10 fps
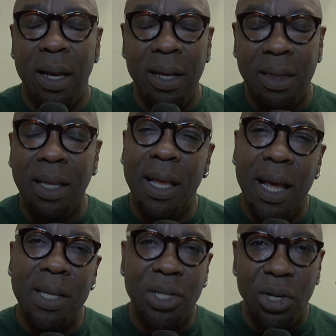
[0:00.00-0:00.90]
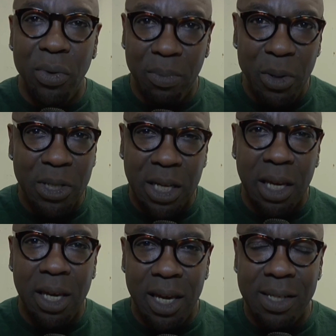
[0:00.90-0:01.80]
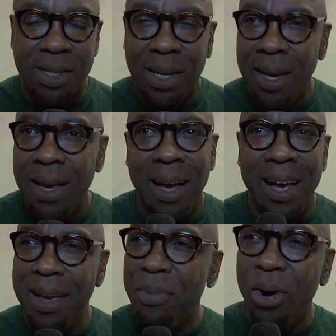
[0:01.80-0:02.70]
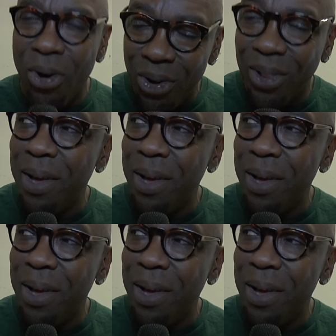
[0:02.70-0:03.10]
anything that has to do with music and kids, I am all